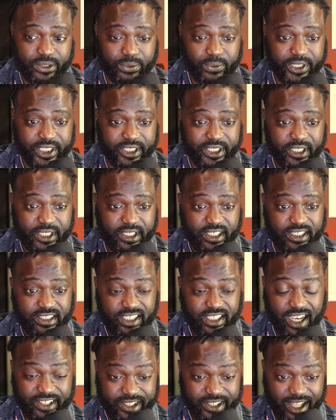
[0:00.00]
with.
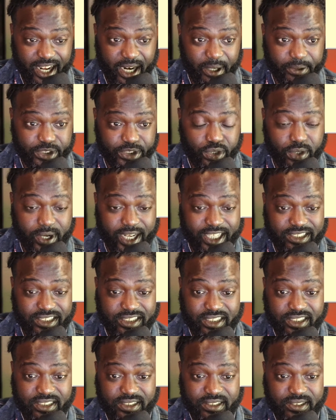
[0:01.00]
Y'all thought I was crazy.